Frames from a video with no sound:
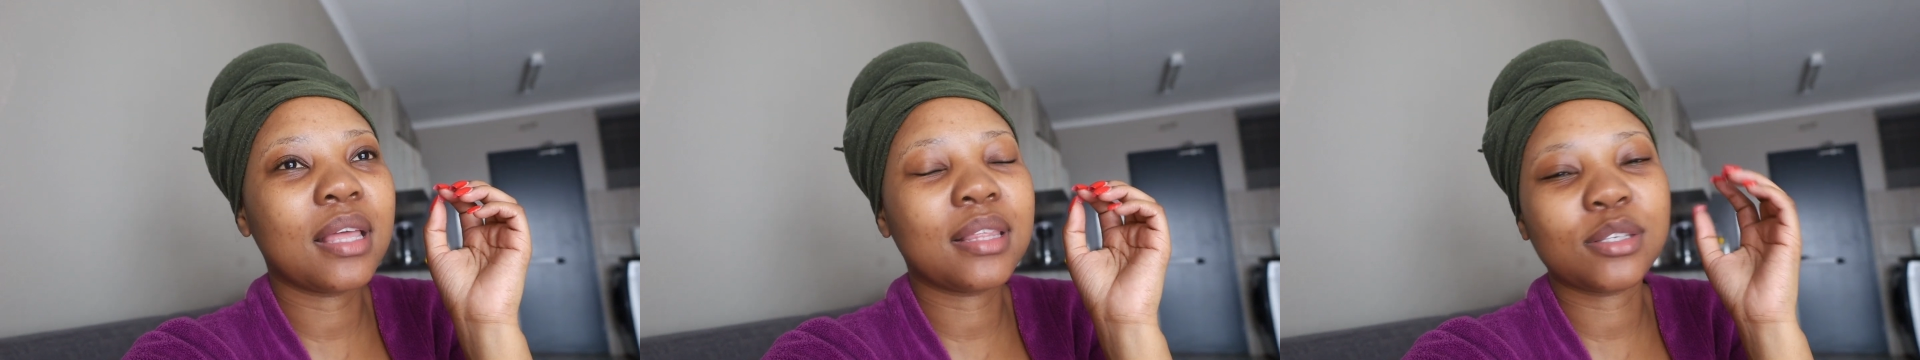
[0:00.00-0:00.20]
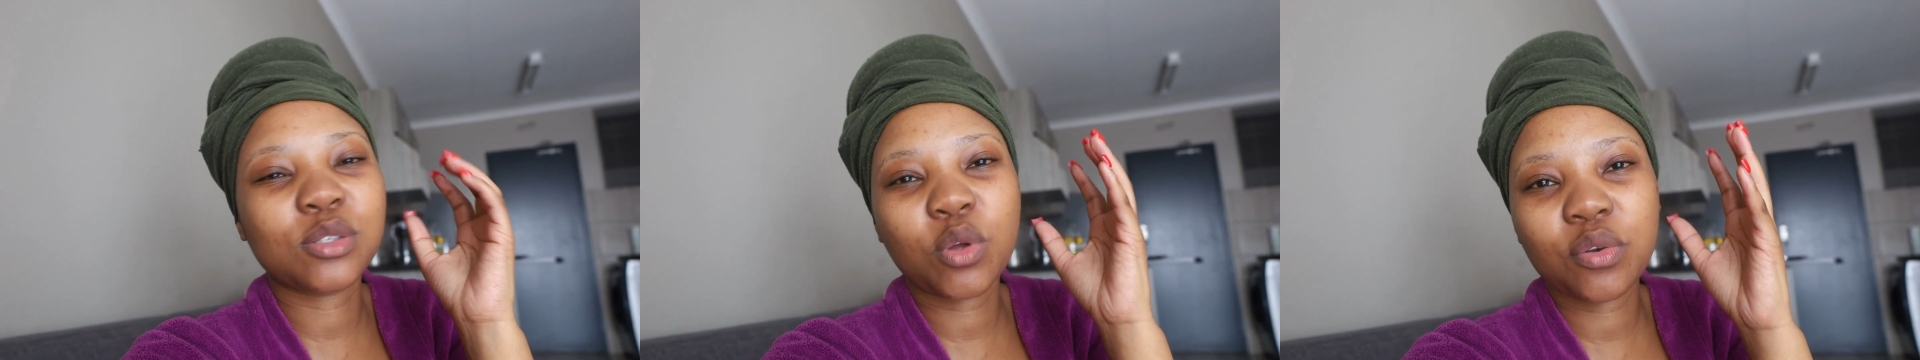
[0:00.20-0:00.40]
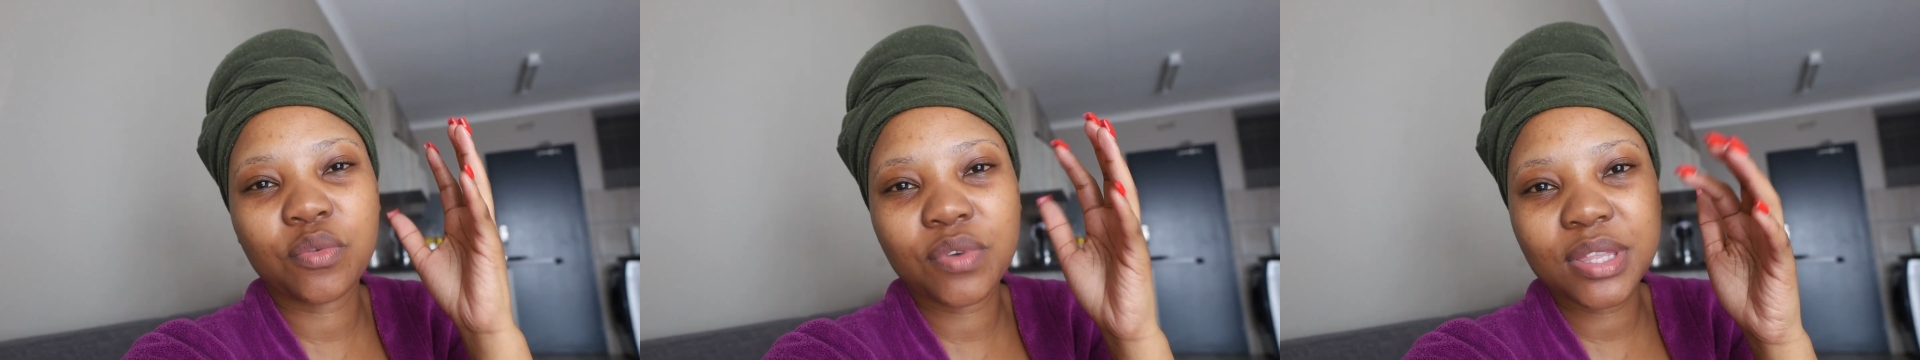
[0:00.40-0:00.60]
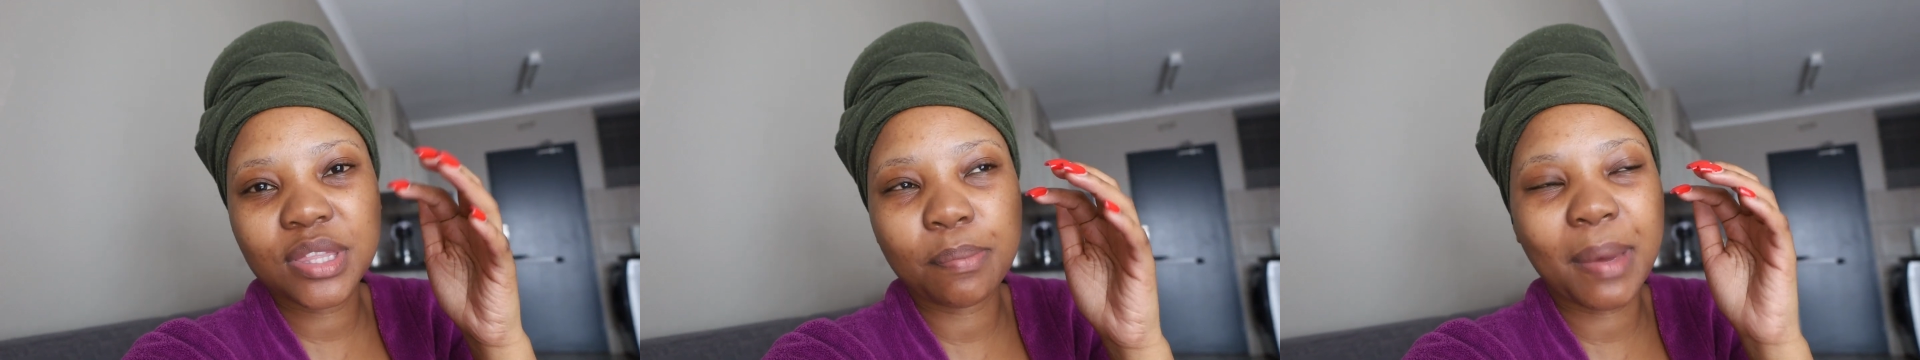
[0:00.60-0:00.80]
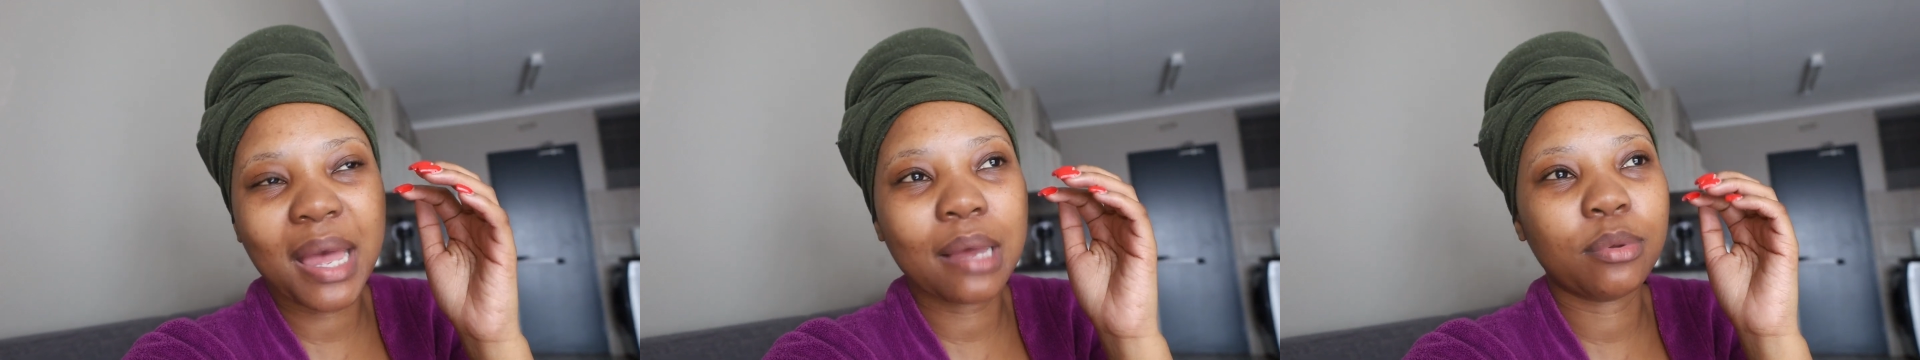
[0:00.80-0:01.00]
does not read
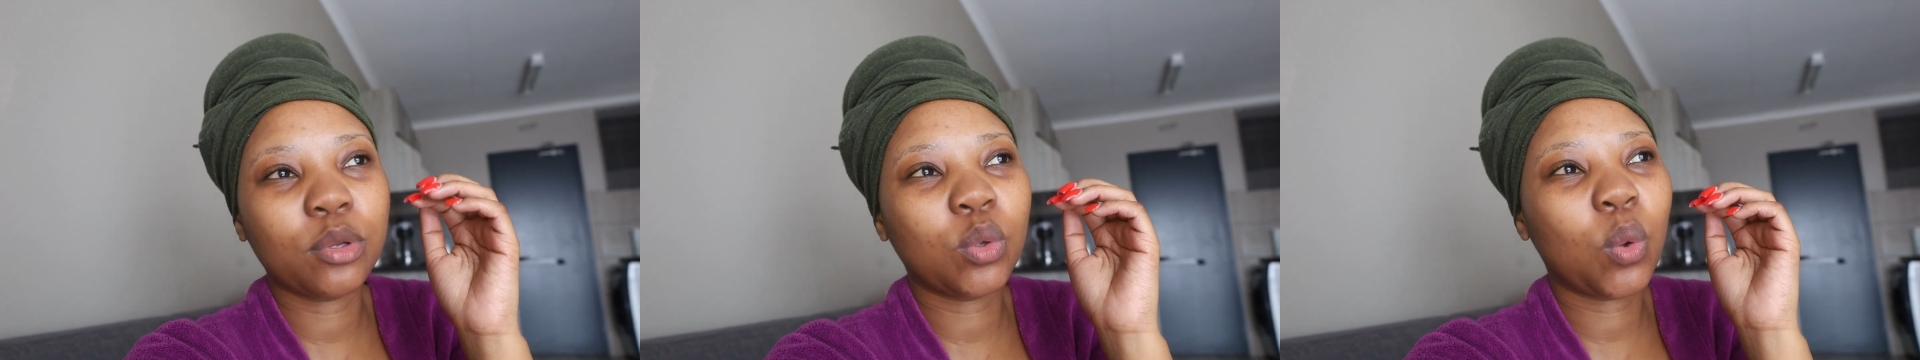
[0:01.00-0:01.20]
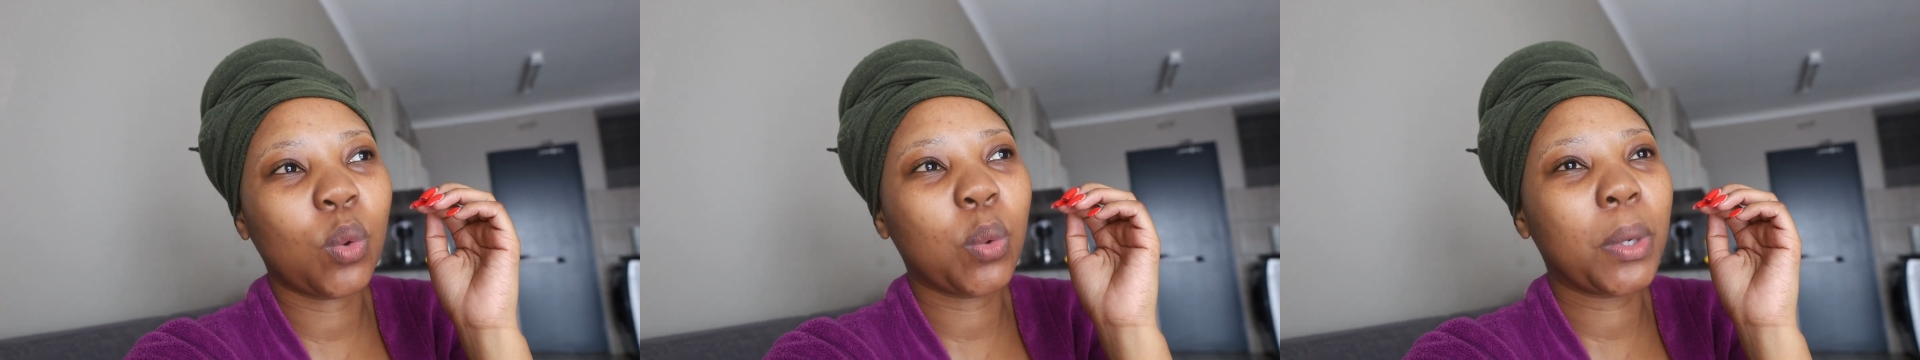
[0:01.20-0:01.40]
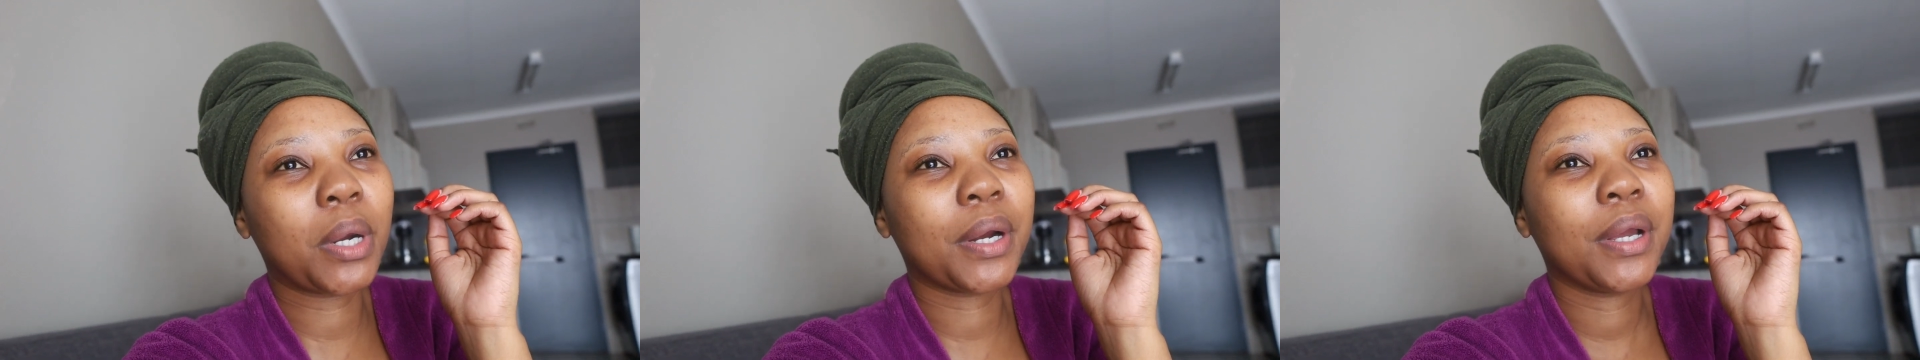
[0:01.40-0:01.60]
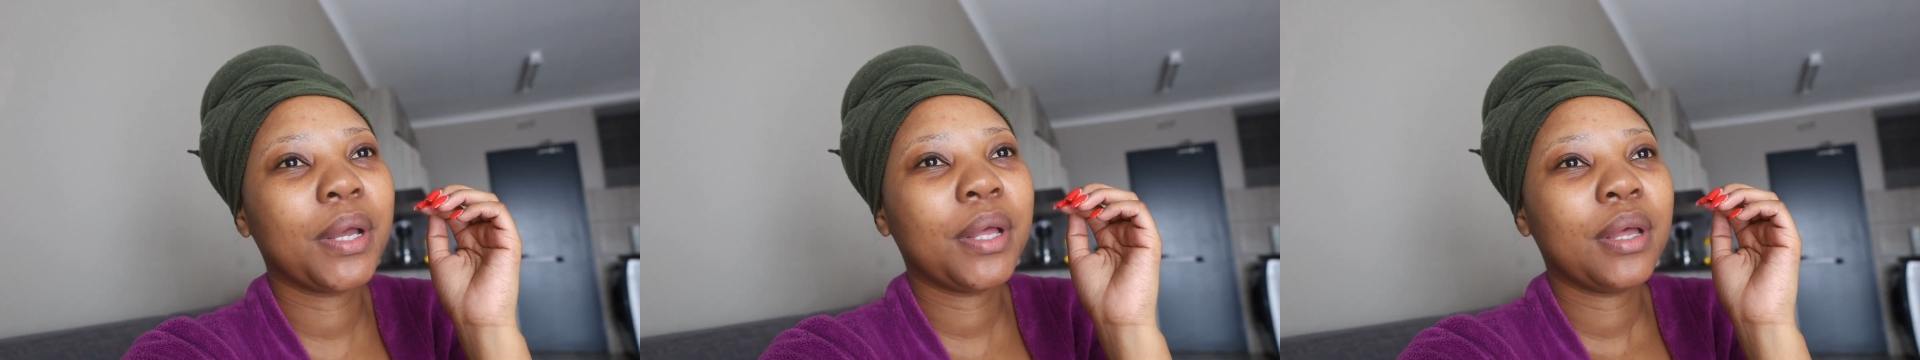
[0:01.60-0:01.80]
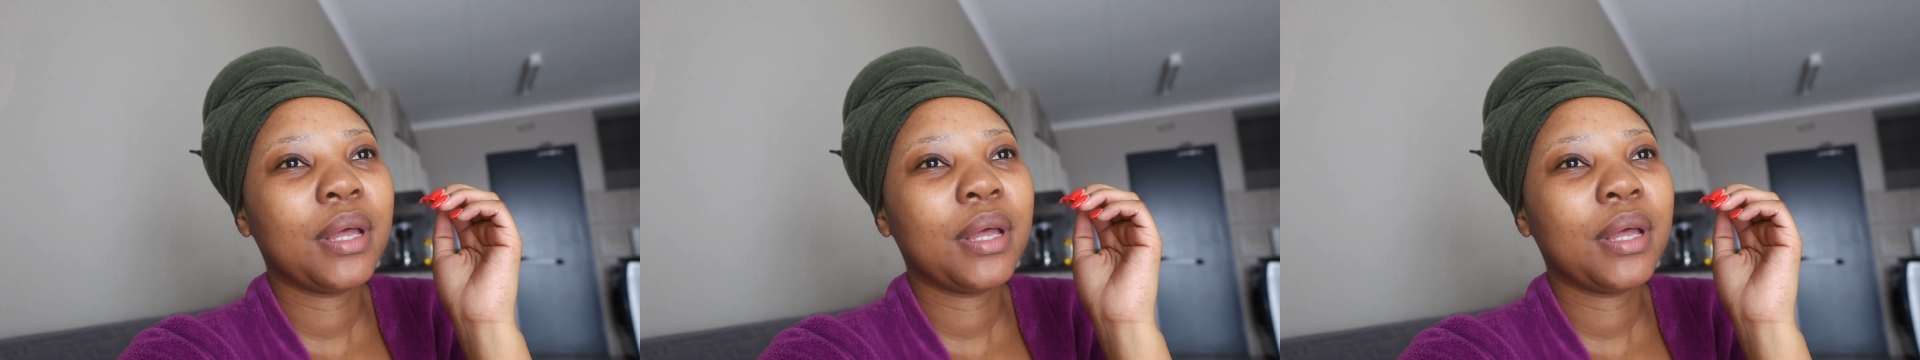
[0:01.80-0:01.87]
the Bible, or